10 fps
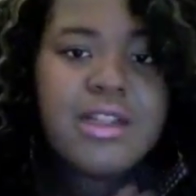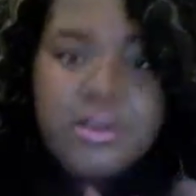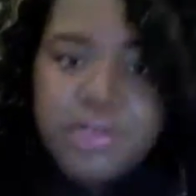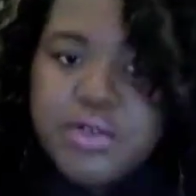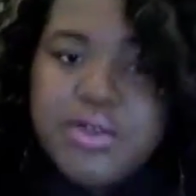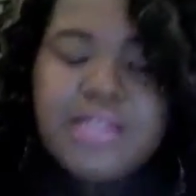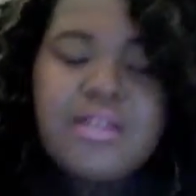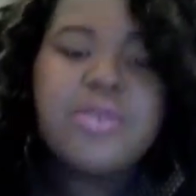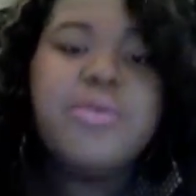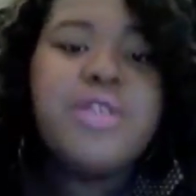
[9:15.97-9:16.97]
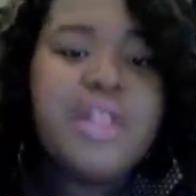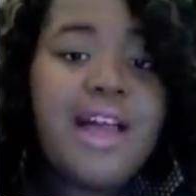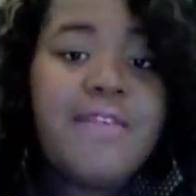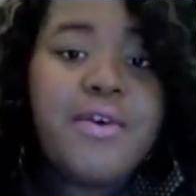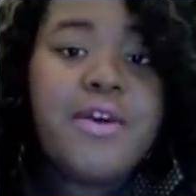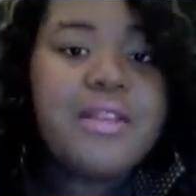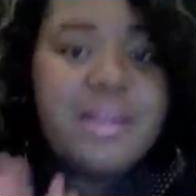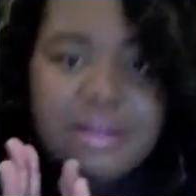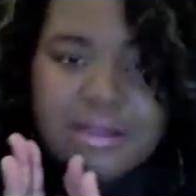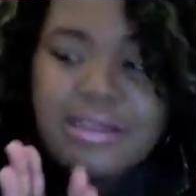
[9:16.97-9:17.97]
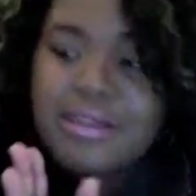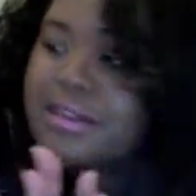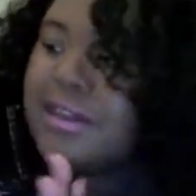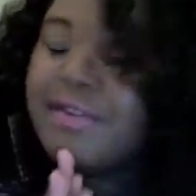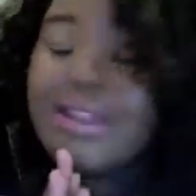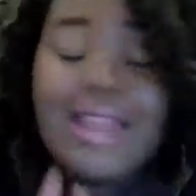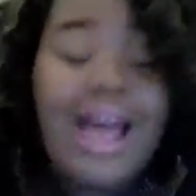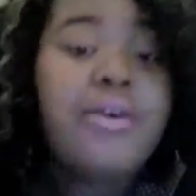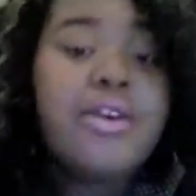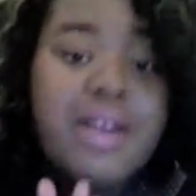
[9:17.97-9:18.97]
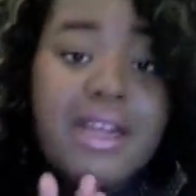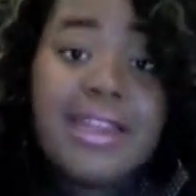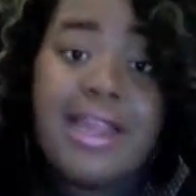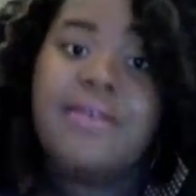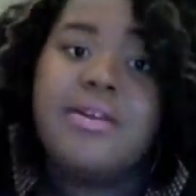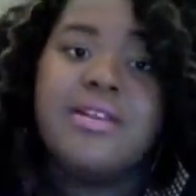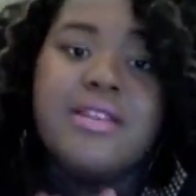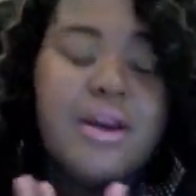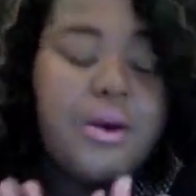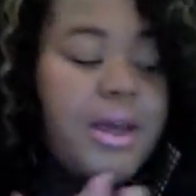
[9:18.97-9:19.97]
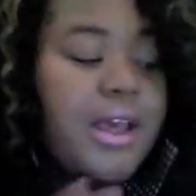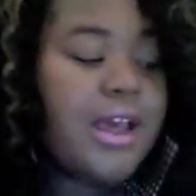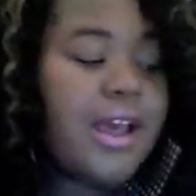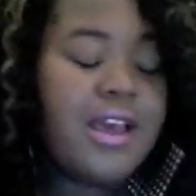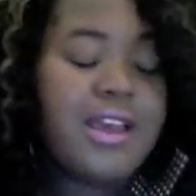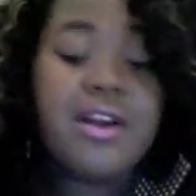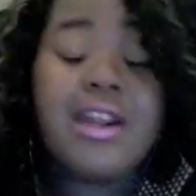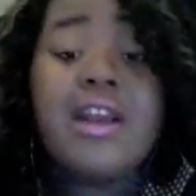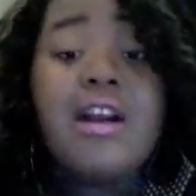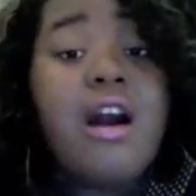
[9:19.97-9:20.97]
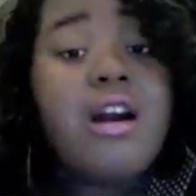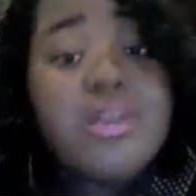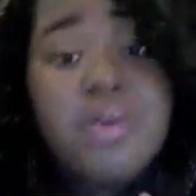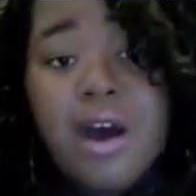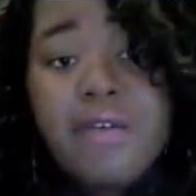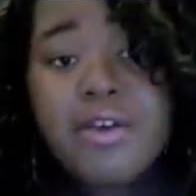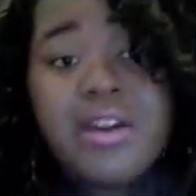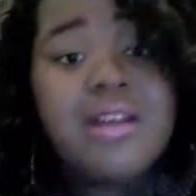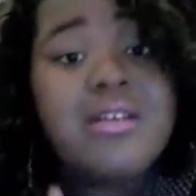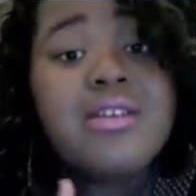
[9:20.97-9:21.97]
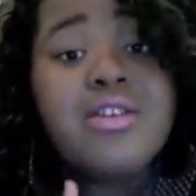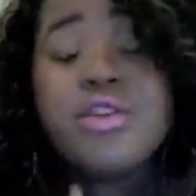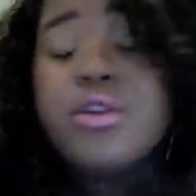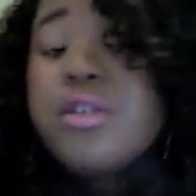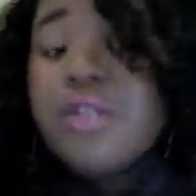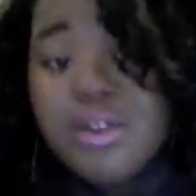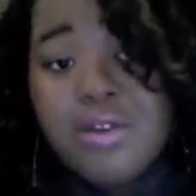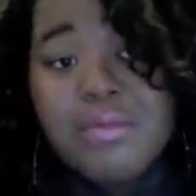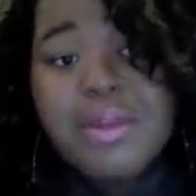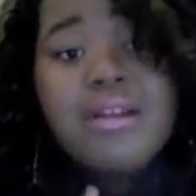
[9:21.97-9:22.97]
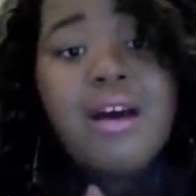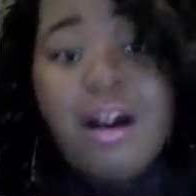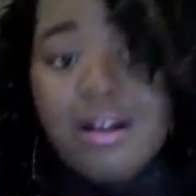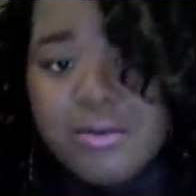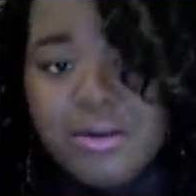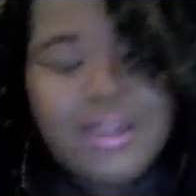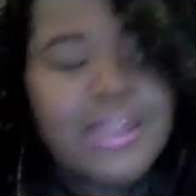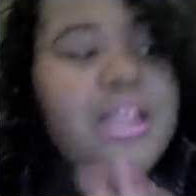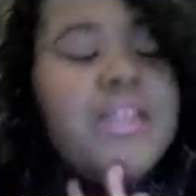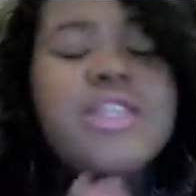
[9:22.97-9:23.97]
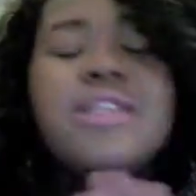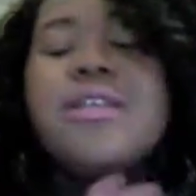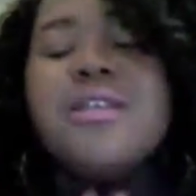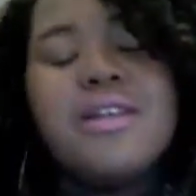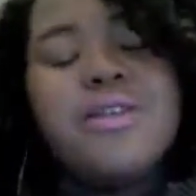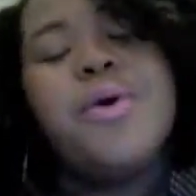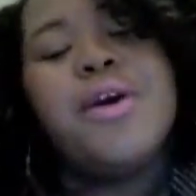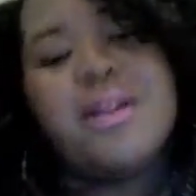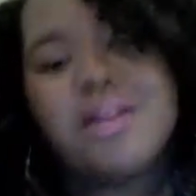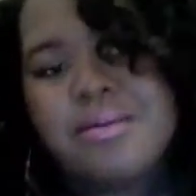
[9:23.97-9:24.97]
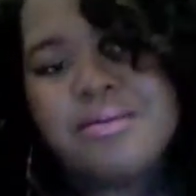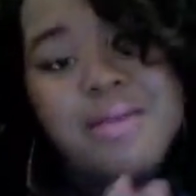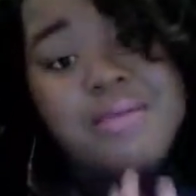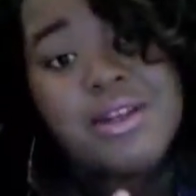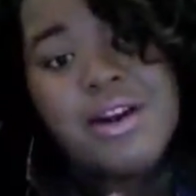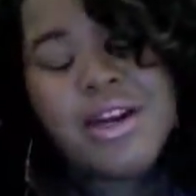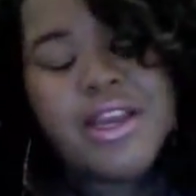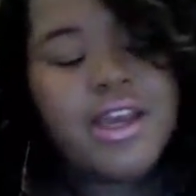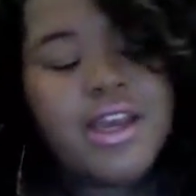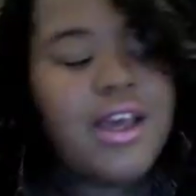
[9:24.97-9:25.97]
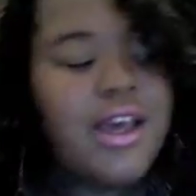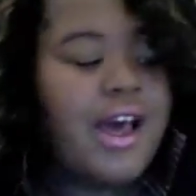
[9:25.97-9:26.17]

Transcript: The closer you get to July 4th, it gets even louder and louder. So you're going to hear cars go off. You're going to hear children screaming, dogs running. Just ignore it. I'm sorry.